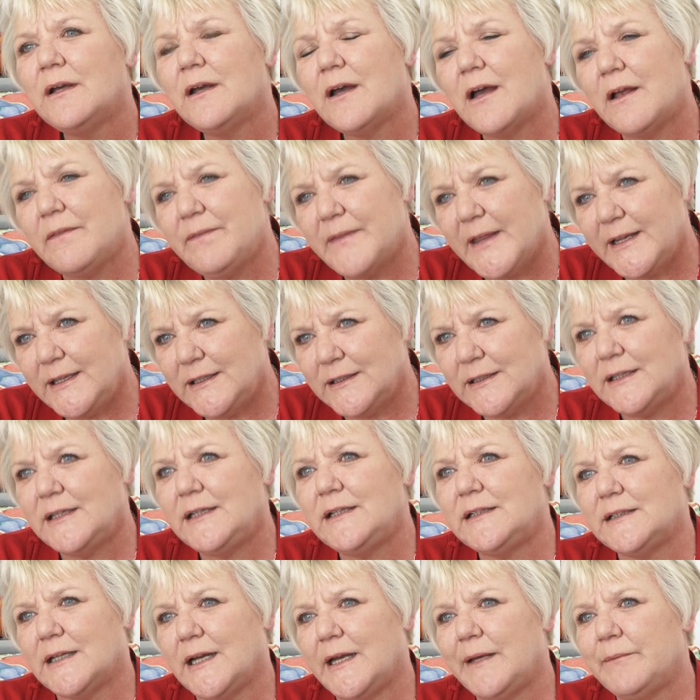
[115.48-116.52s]
And they
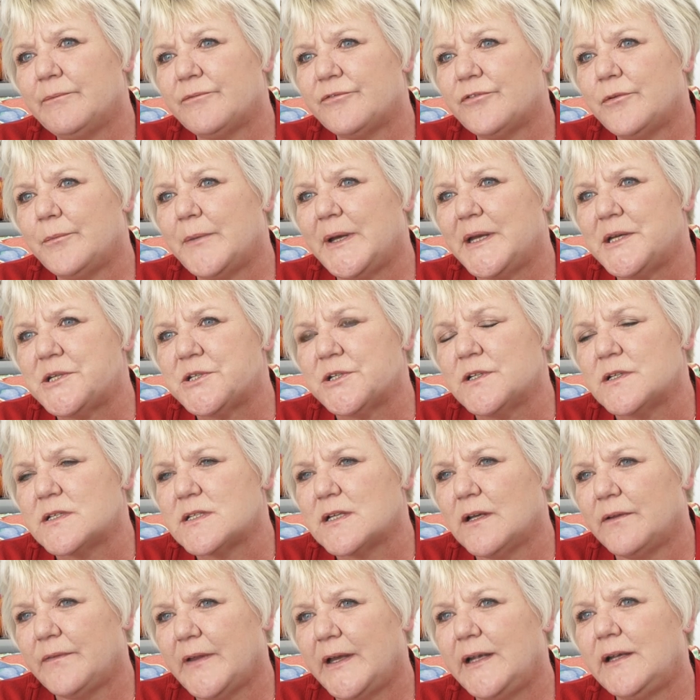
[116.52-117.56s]
need that information
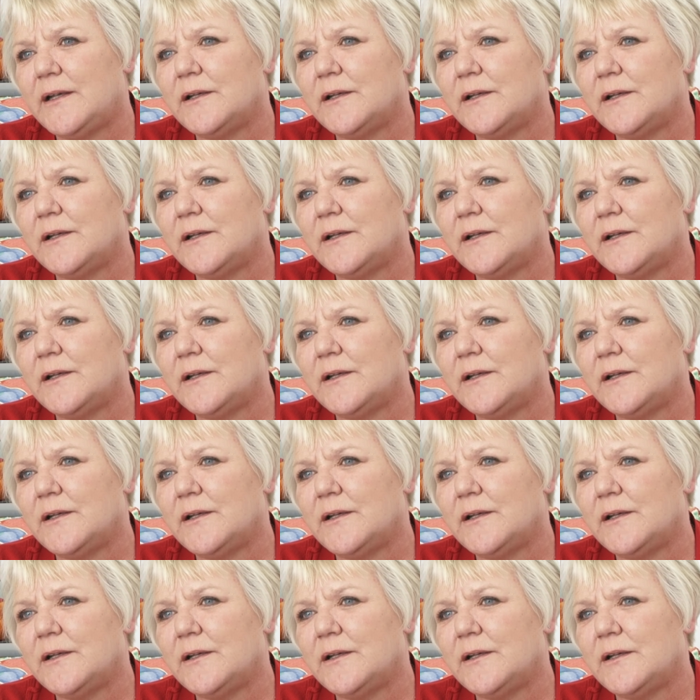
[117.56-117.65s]
so they